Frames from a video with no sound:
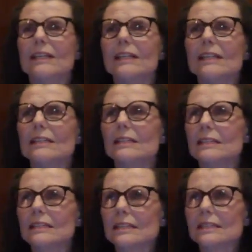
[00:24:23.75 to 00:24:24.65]
uh,
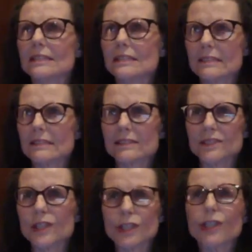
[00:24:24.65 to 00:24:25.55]
it's, it's
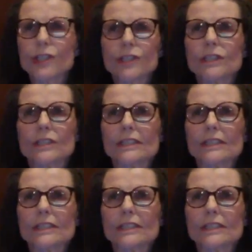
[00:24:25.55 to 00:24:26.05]
a girdle.